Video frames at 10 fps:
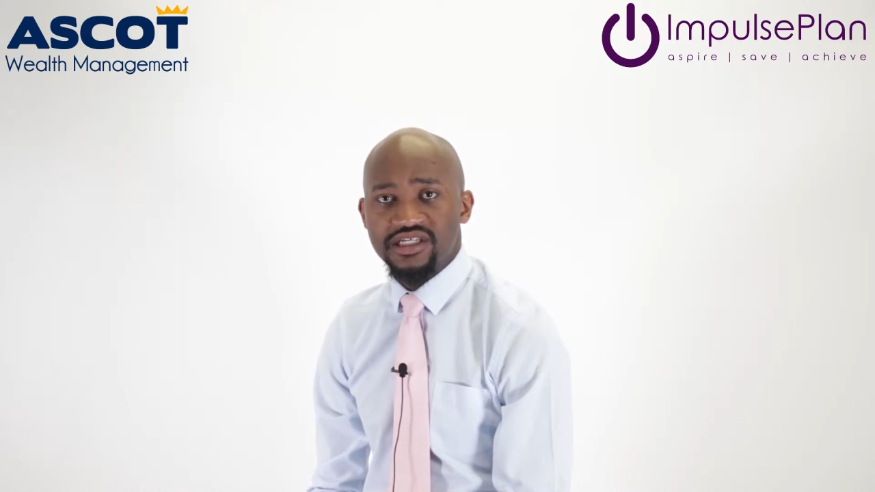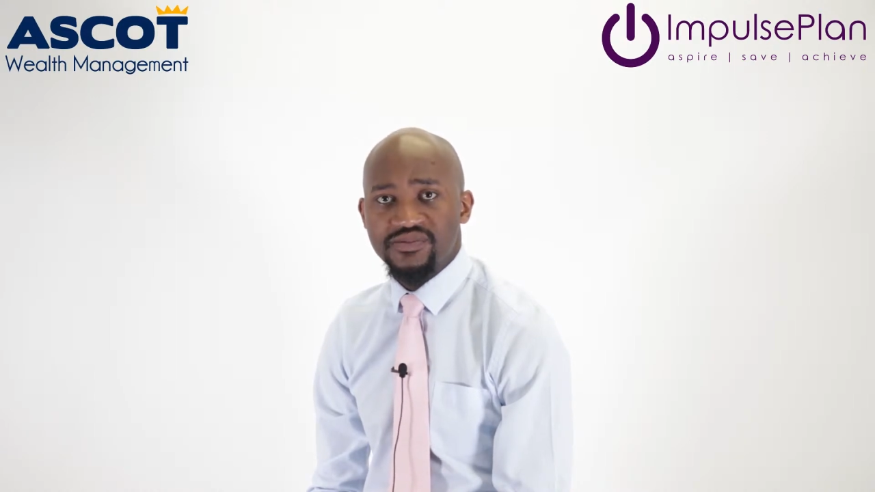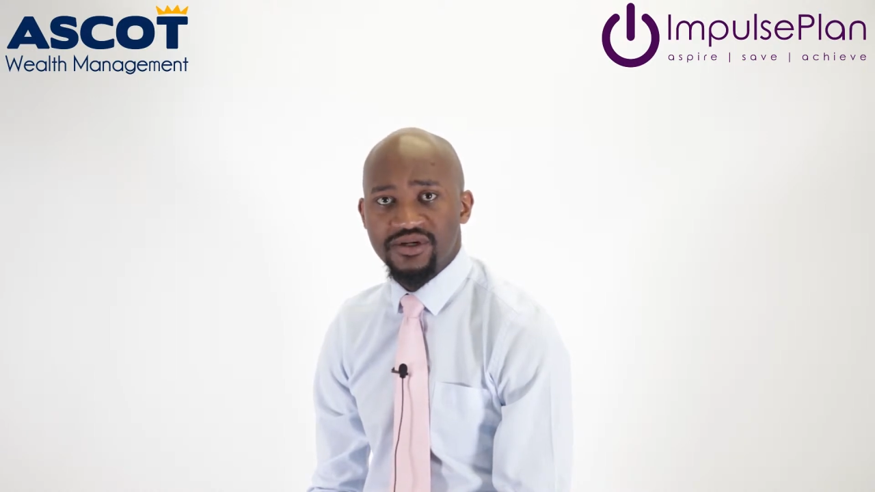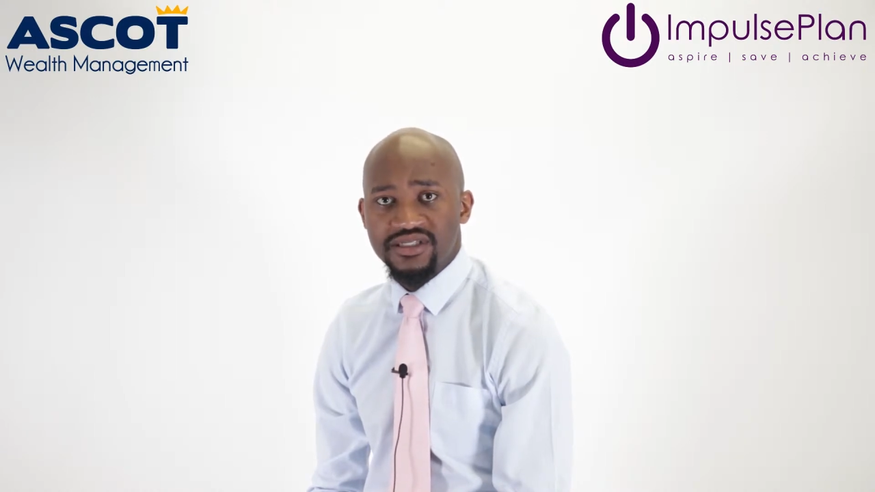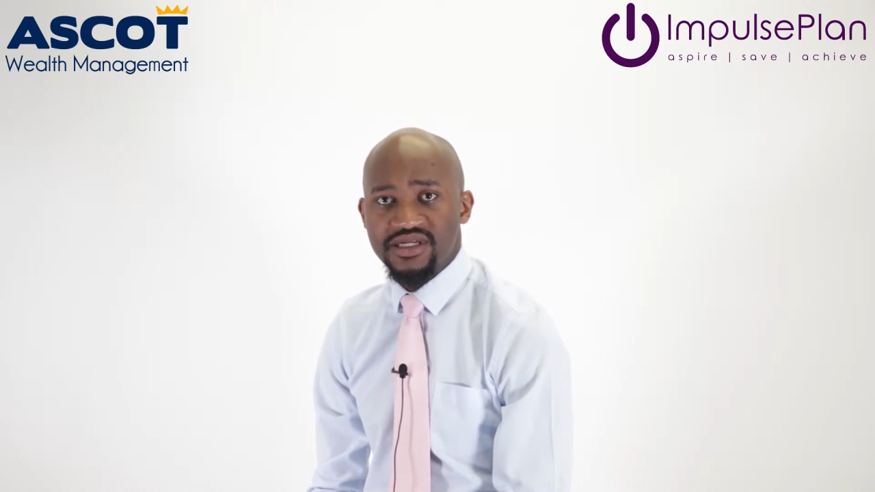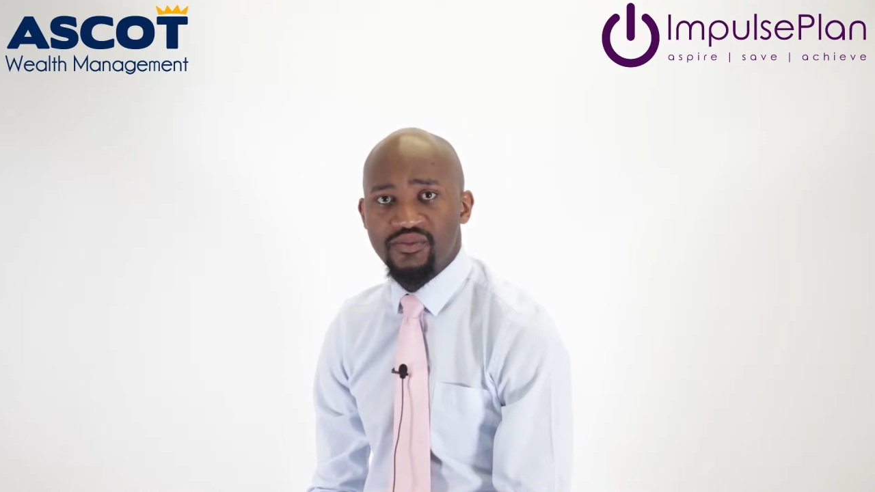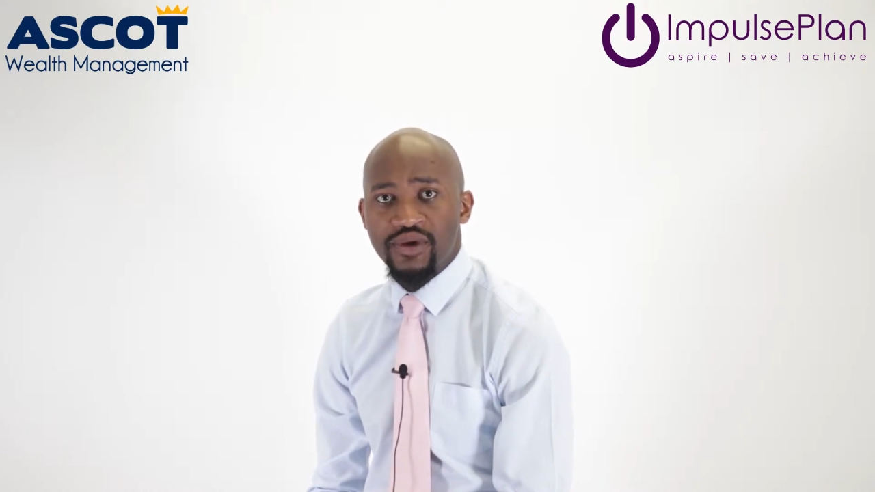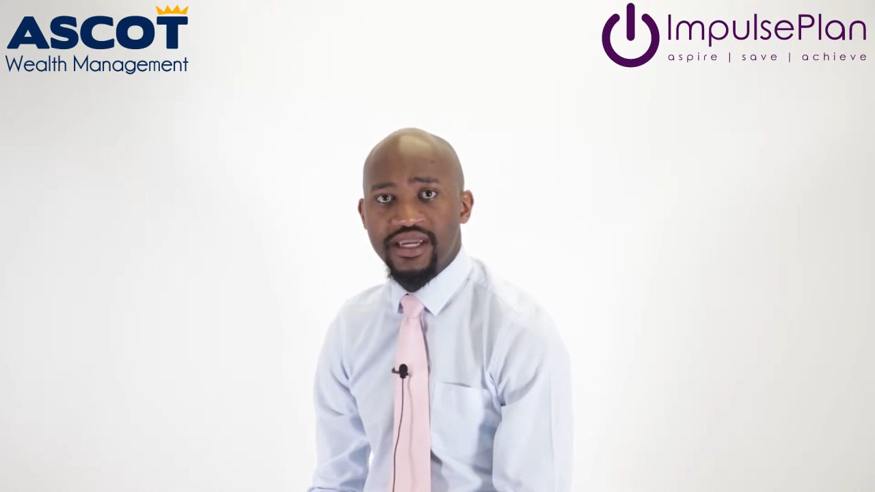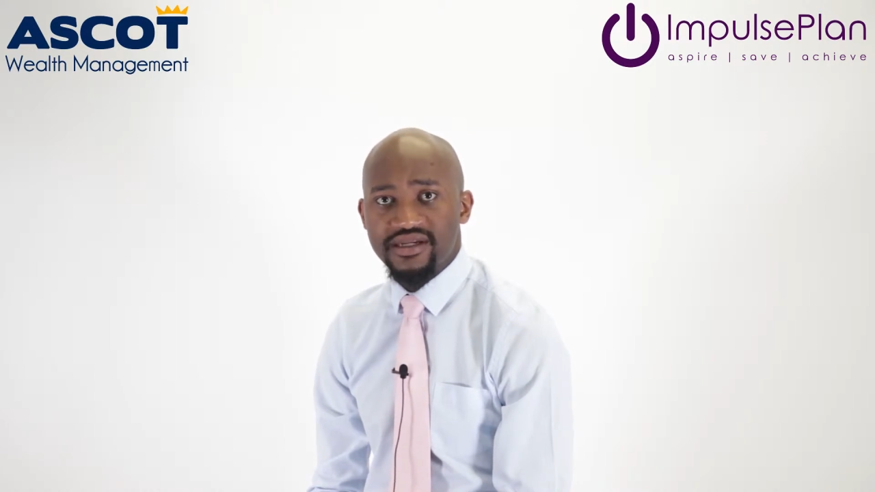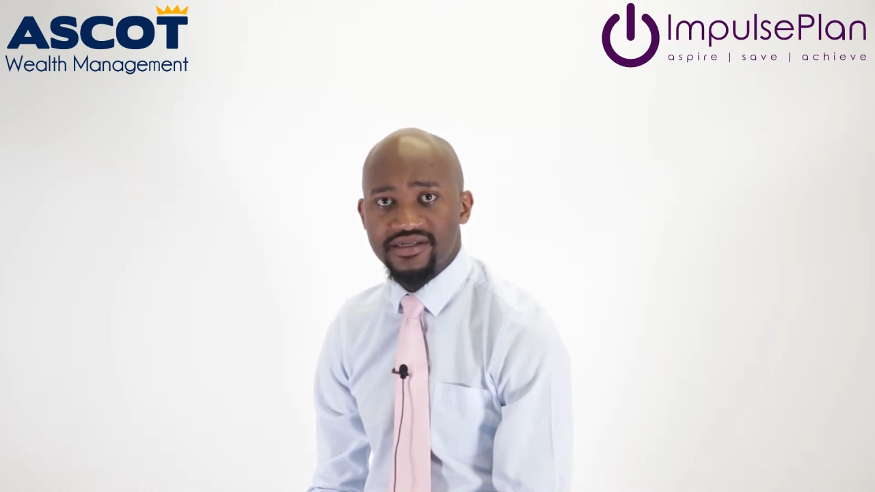experienced some
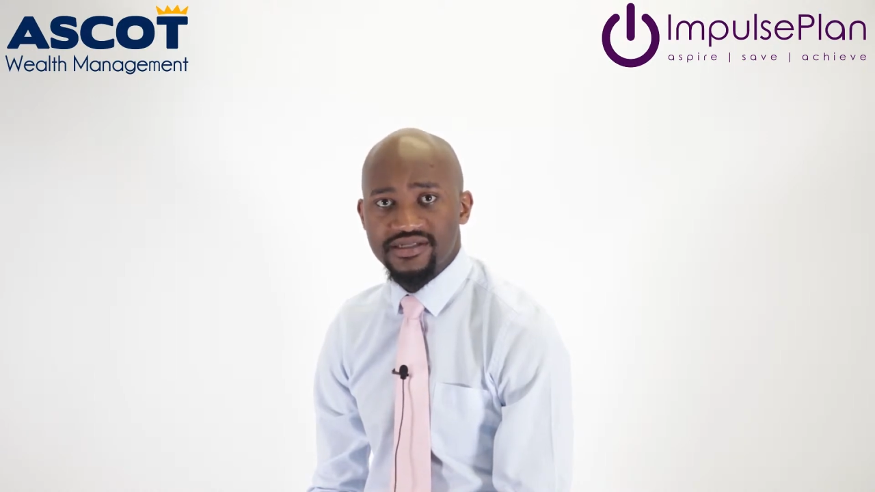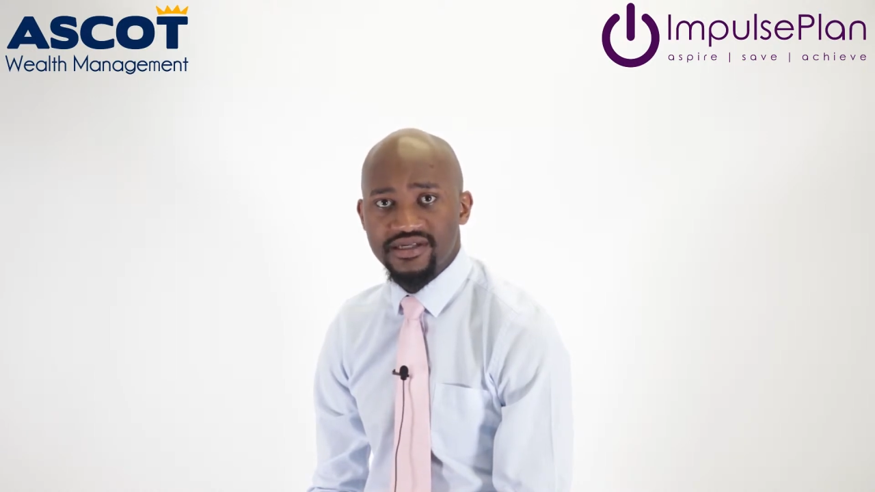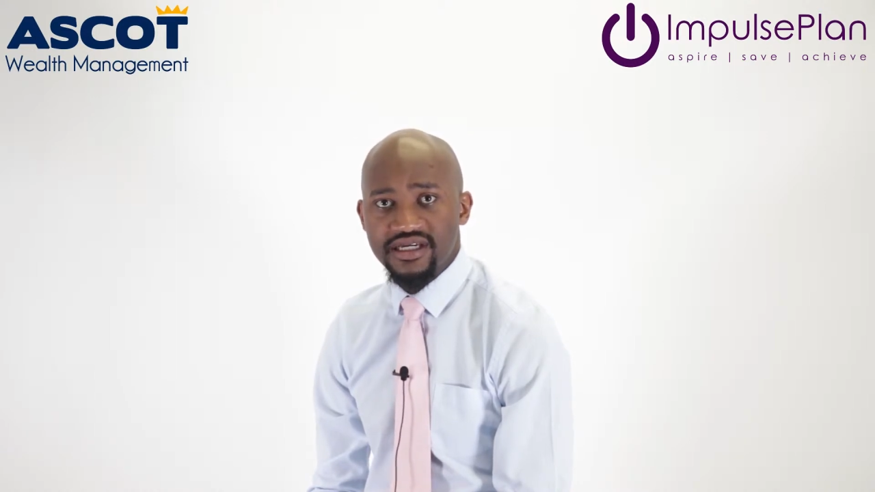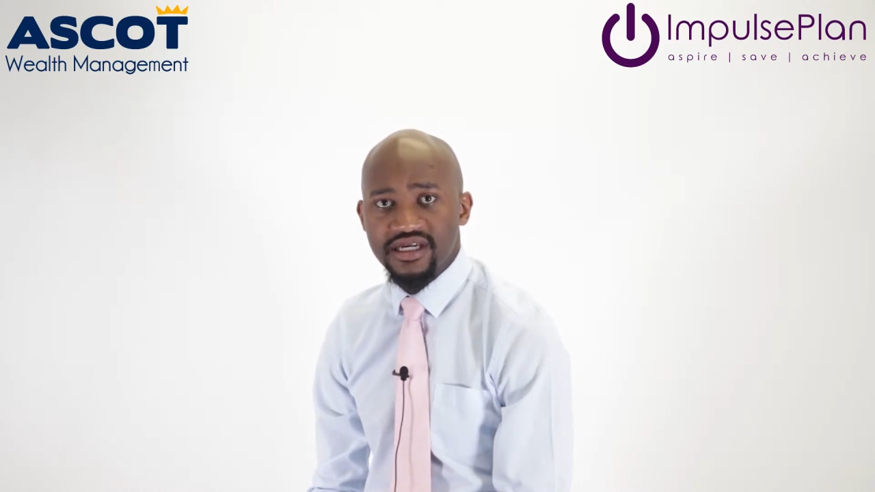weakness.